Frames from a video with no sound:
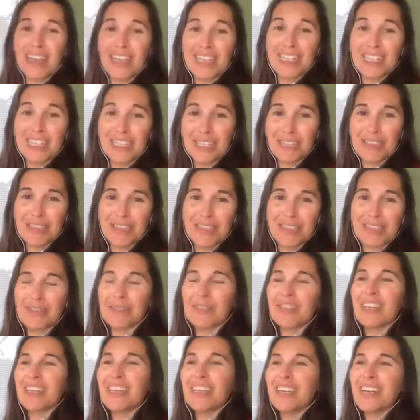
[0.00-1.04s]
I salute you.
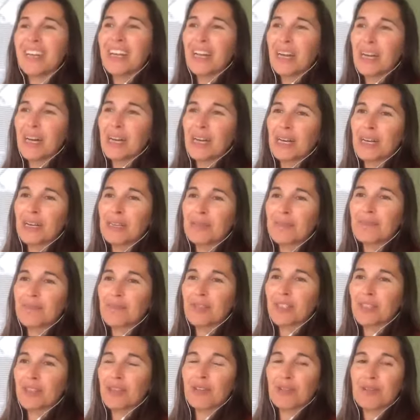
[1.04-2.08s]
Um,
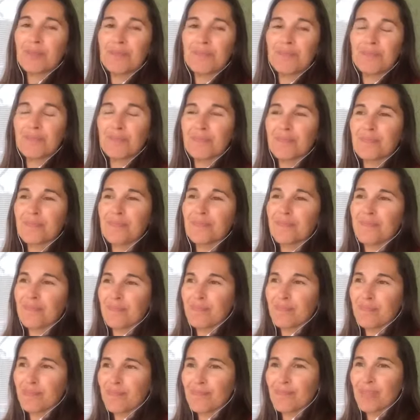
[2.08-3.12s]
so
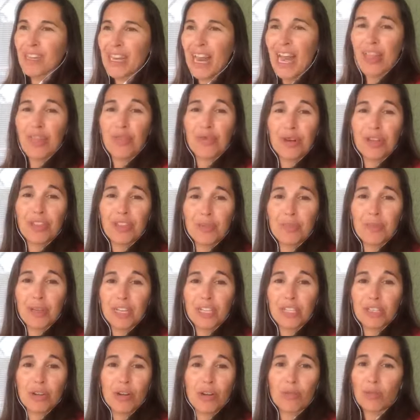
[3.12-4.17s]
and add three at the
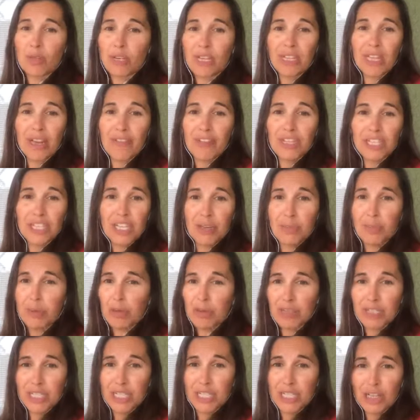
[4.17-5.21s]
mix who all really love each other but
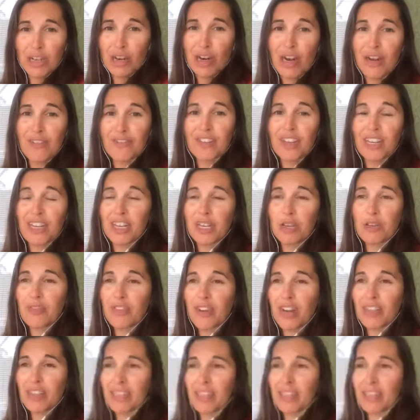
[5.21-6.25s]
don't see each other often, and you've
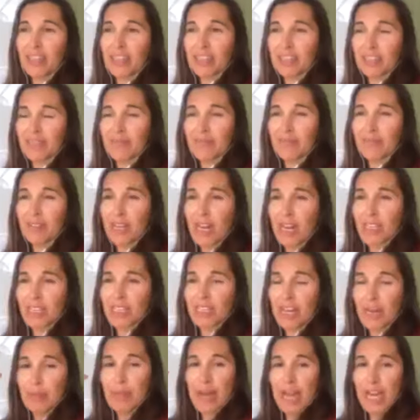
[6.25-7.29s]
got like
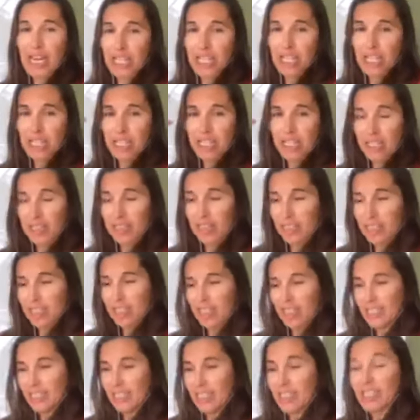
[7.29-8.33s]
nonstop action and
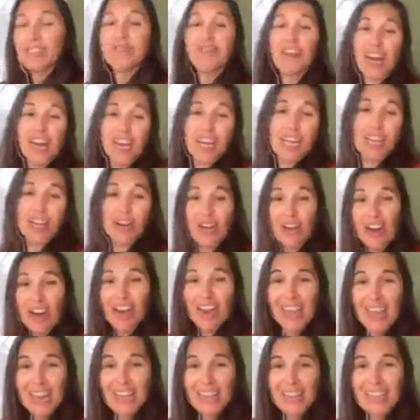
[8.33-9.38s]
giggling, and then fighting and
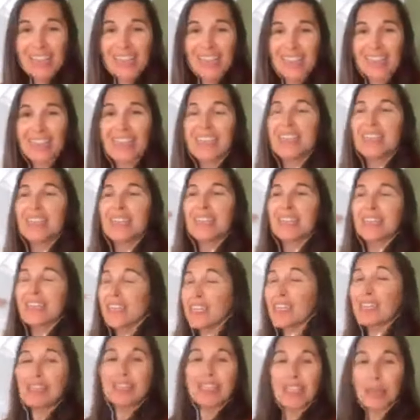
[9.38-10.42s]
crying, and then
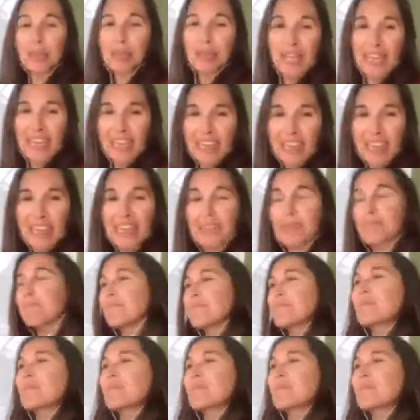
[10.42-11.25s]
giggling and playing again.